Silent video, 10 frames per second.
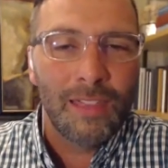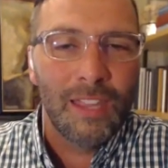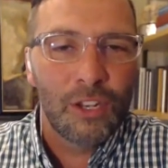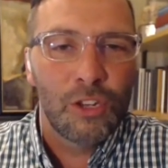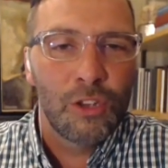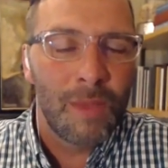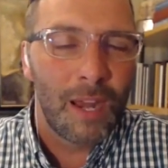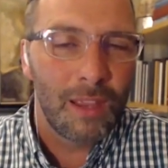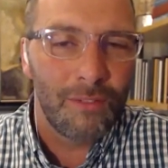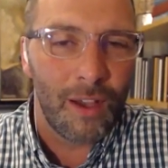think too
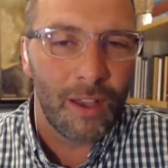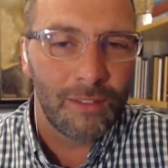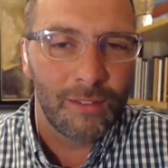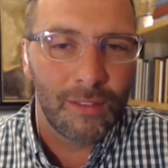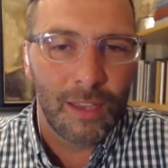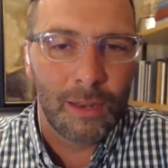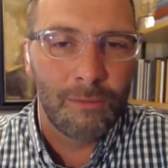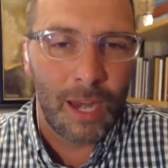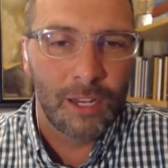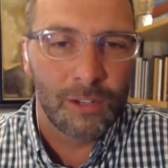many of us in
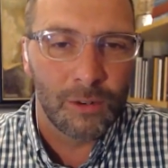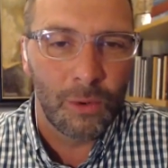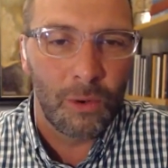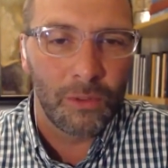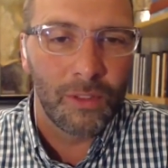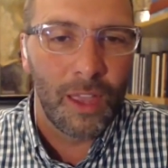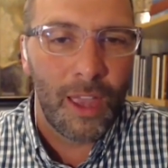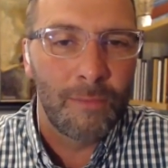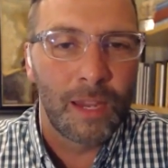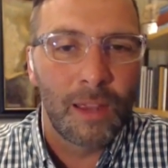manager roles
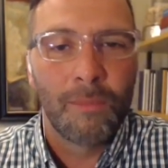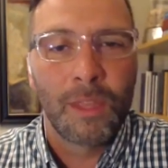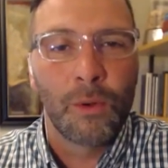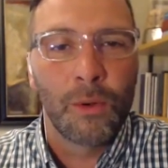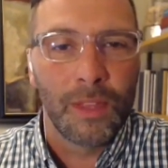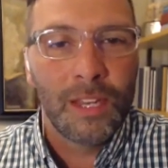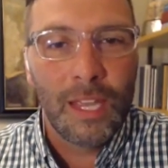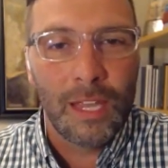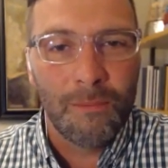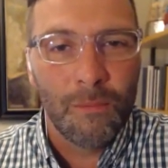have become the owner of the
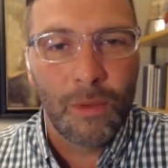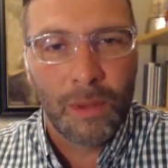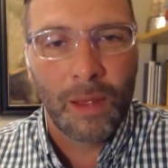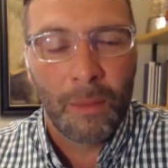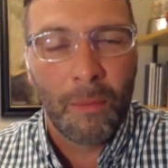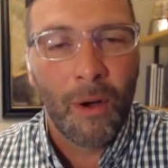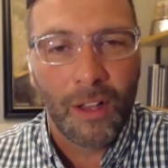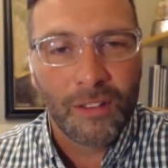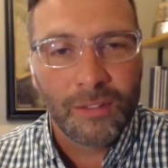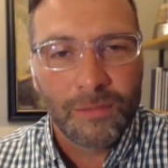team. We become the
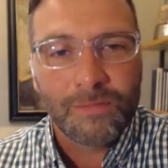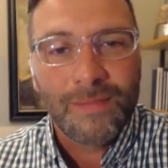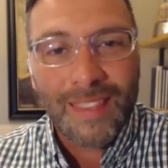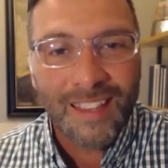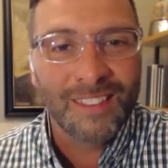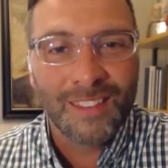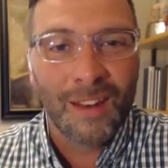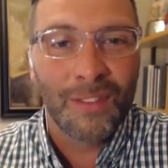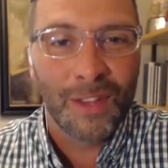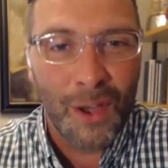boss instead
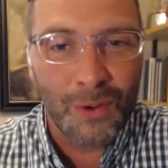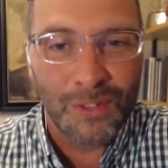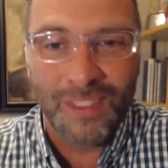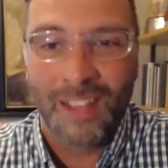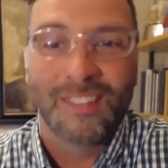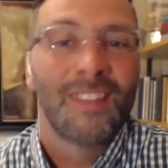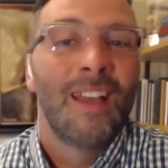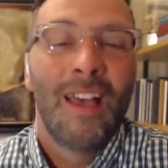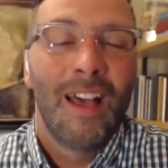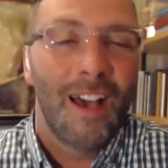of the coach that's
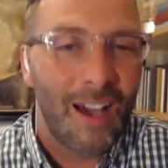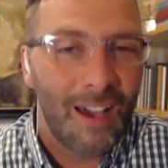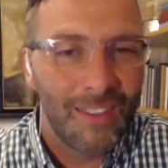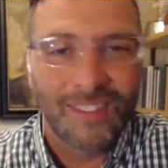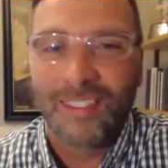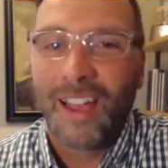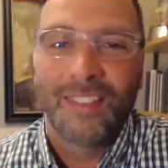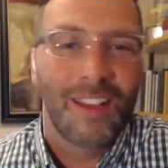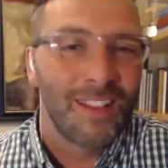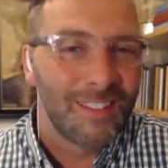on the
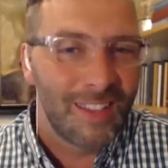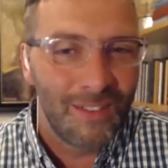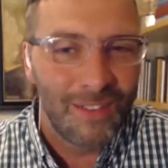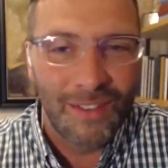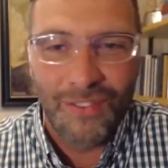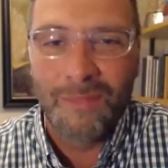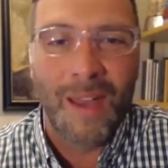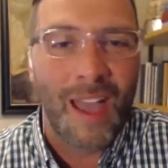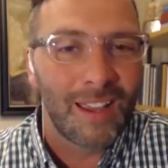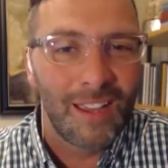sidelines, giving
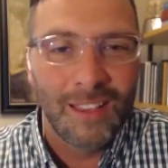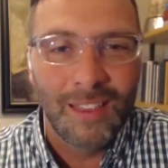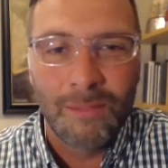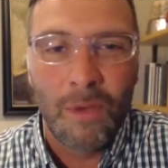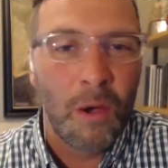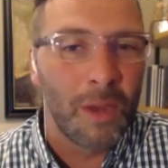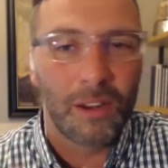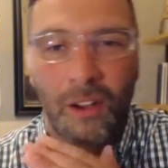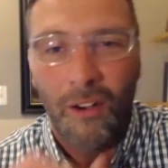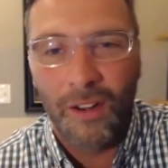feedback hmm. in the moment,
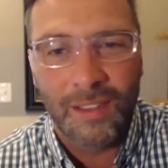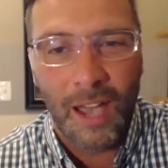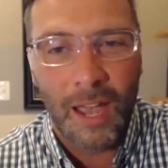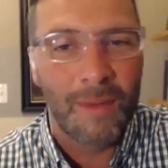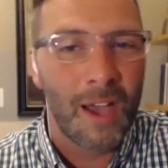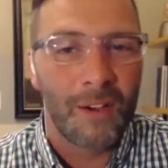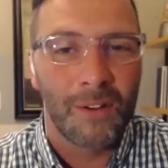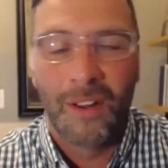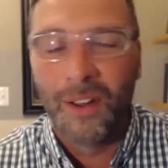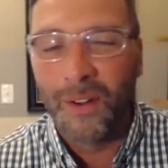calling a timeout
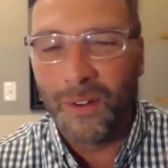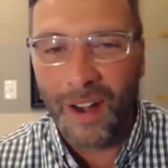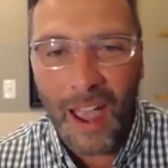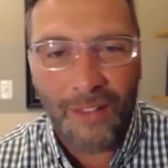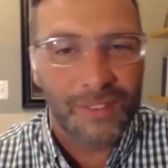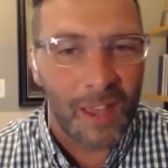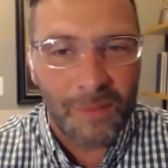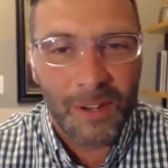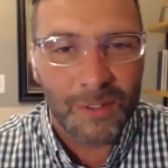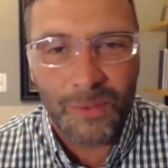or halftime.
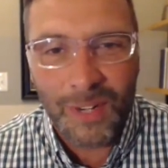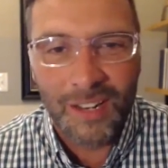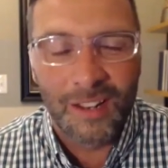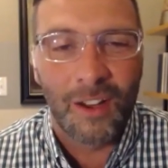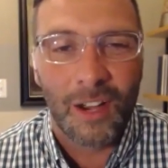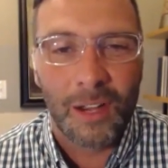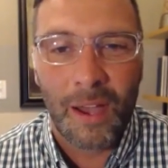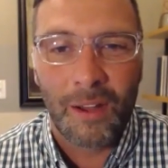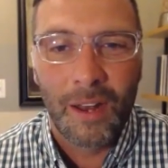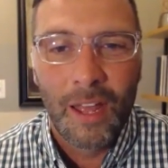Here's what we need to talk
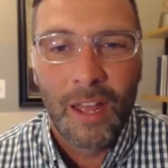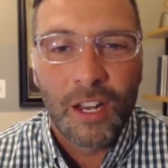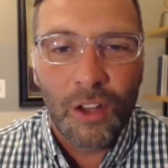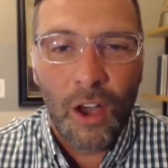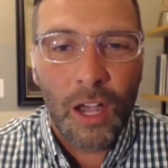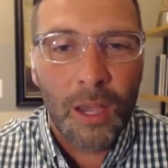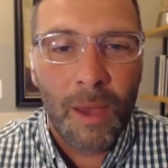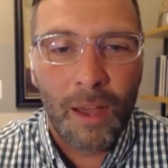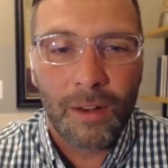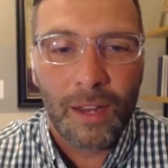about. Talk
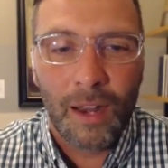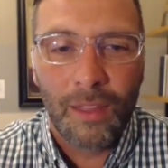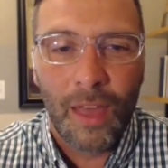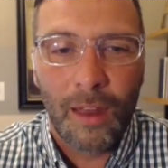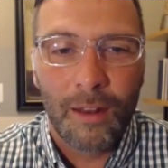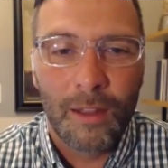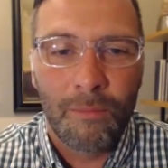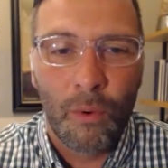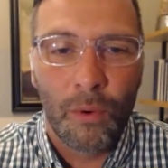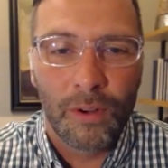about kind of that
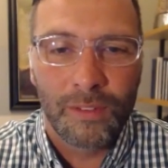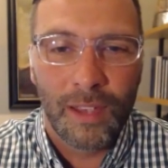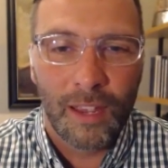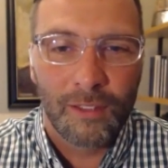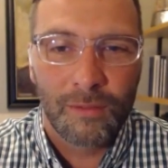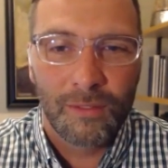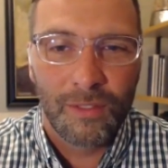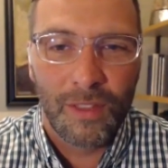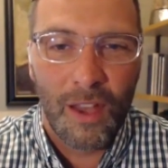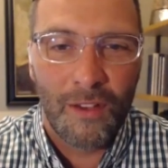importance, I guess,
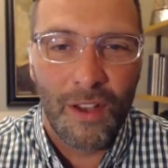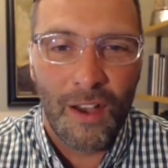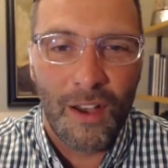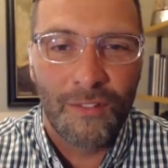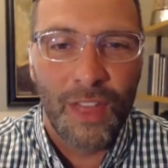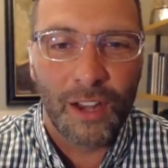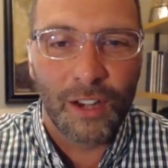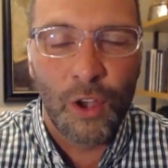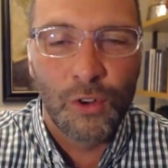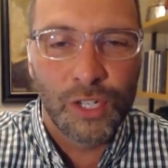of, of
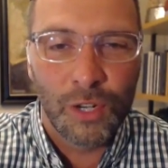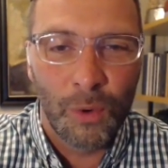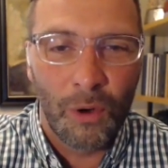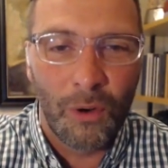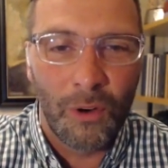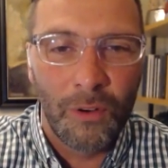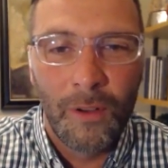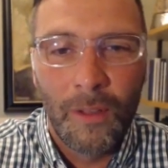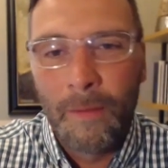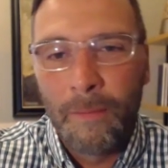that coaching role
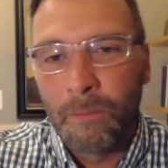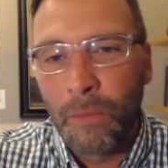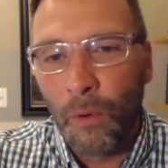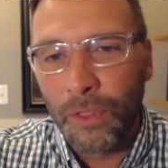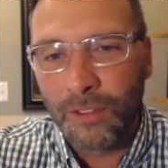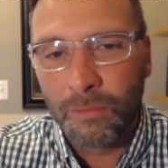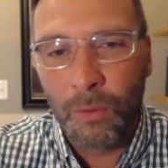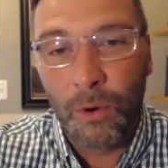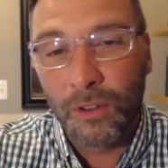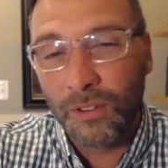both in
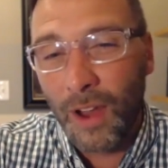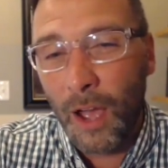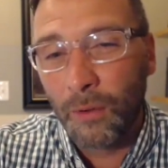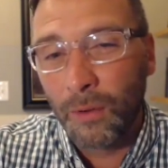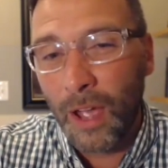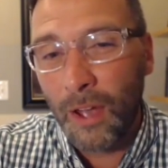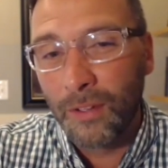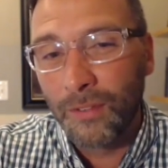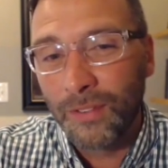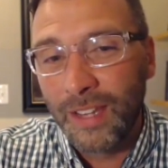sports or how how
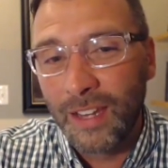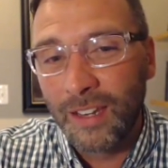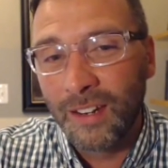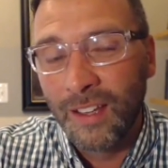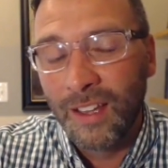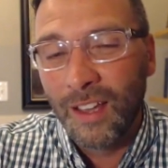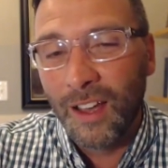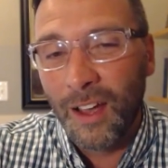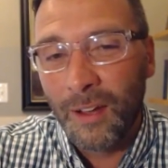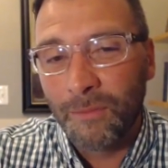you've seen
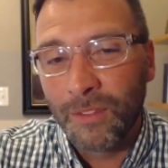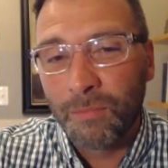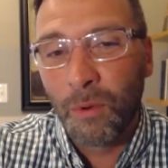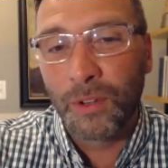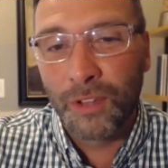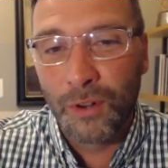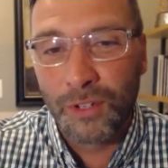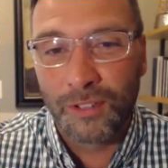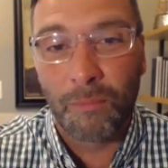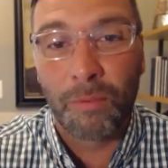um, sports
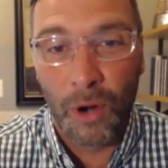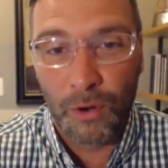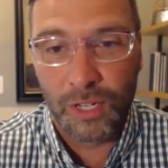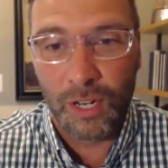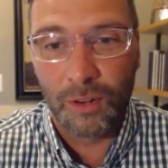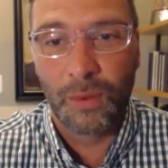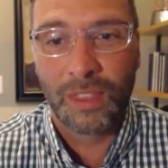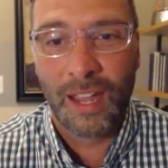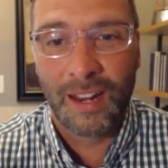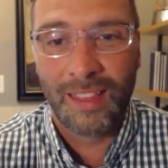coaches approach it
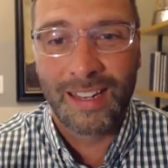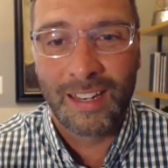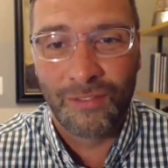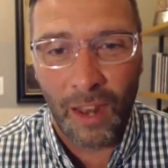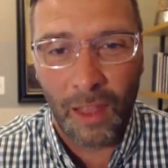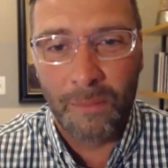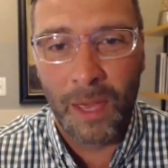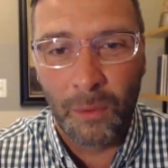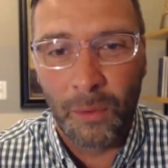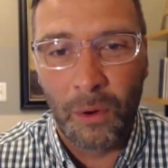with kind of that
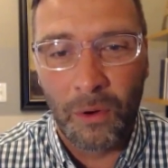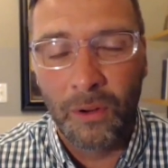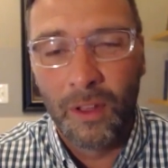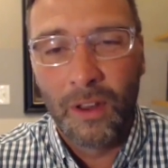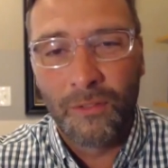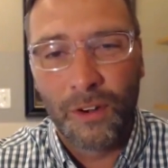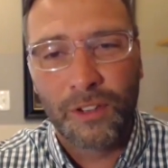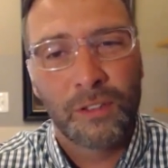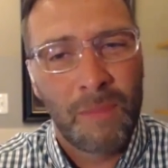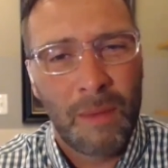developmental role
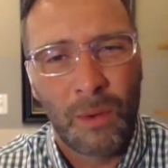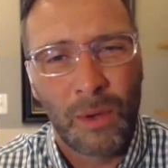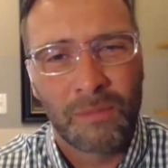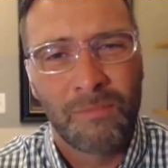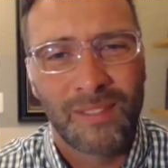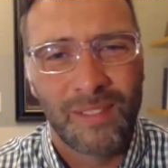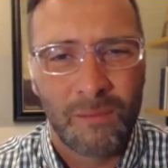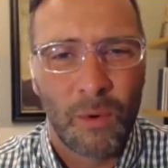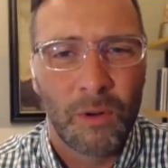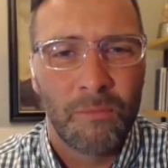versus maybe what's missing
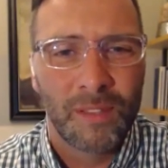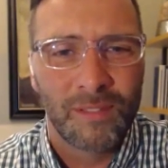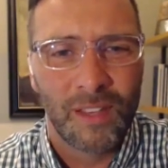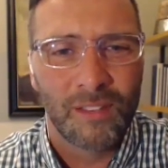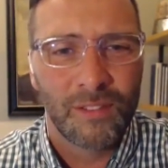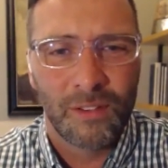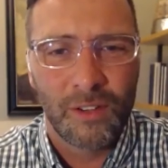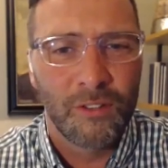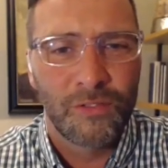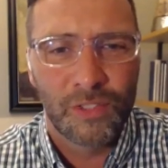more in business or
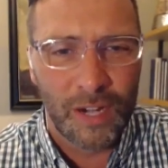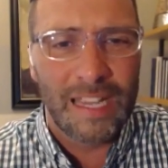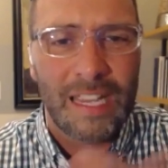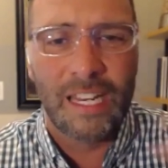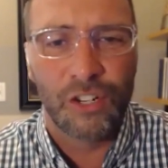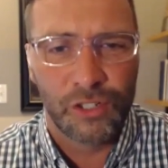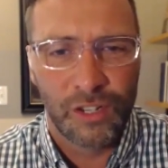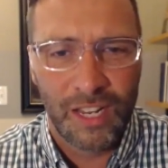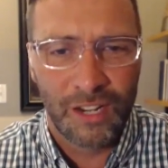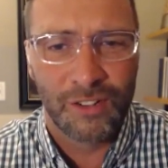you've tried to inter-
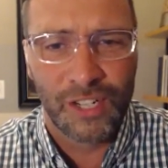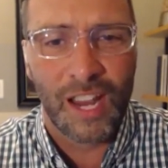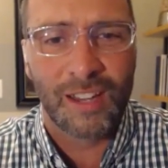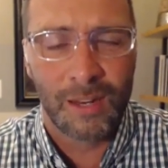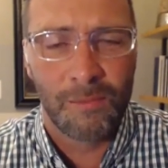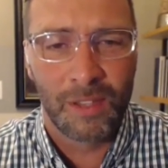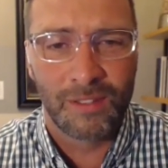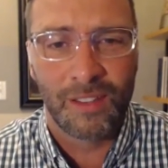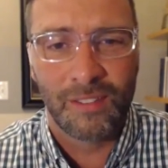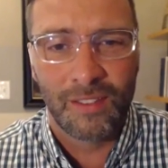interject into
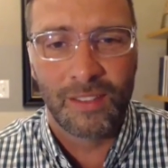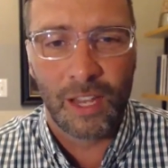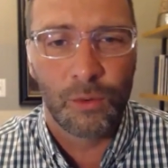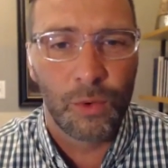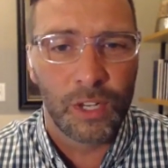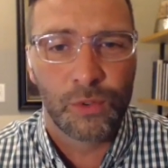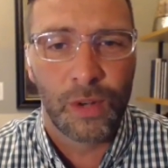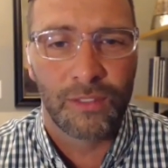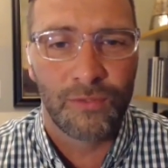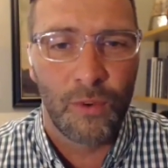business that could really
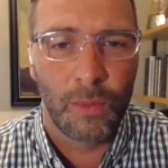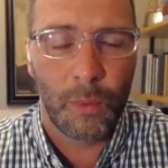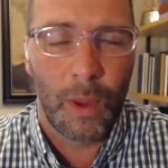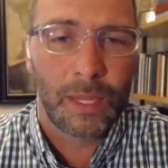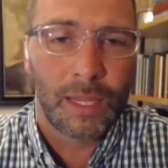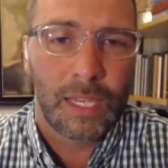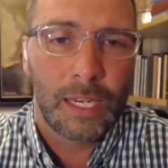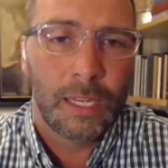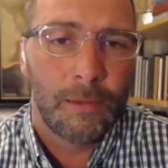transform the way we lead